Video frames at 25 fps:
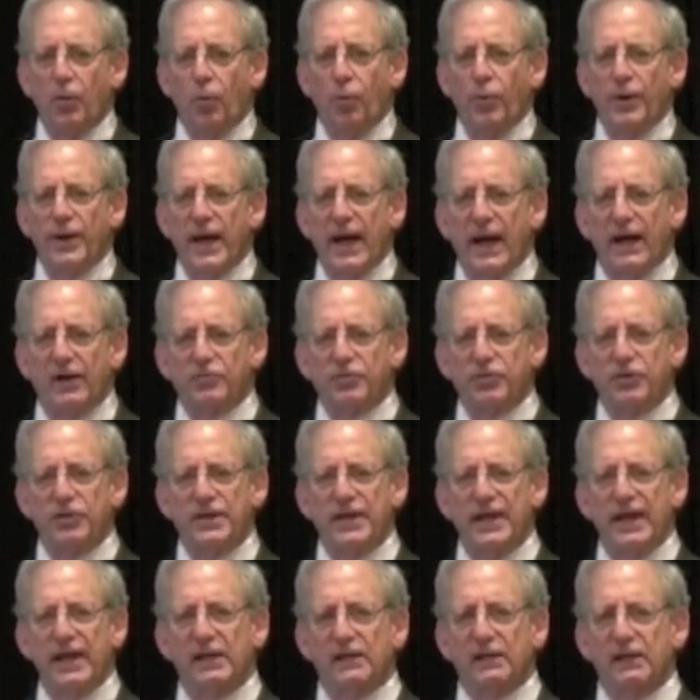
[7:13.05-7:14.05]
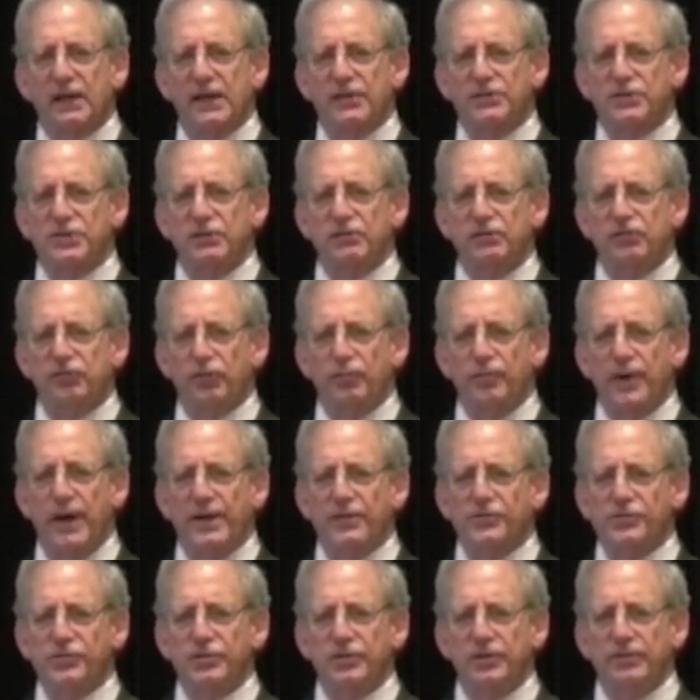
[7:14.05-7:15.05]
we actually get less
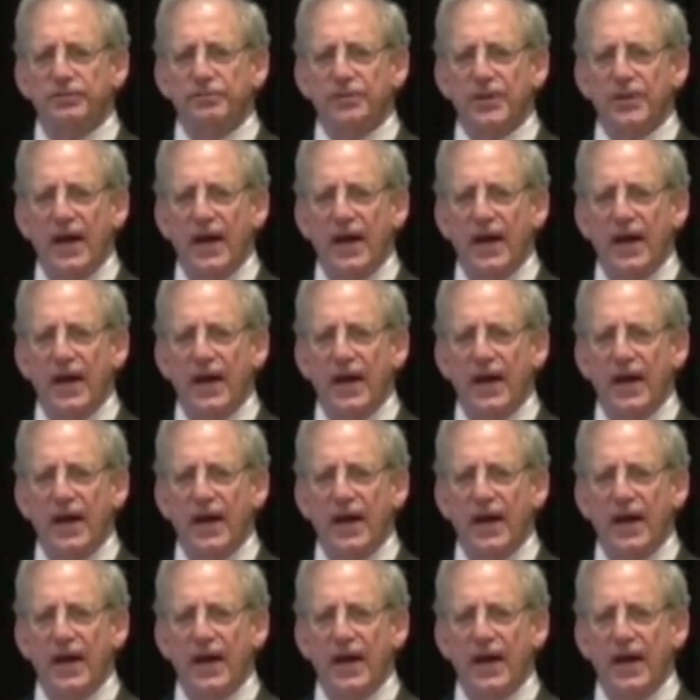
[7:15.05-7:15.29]
information.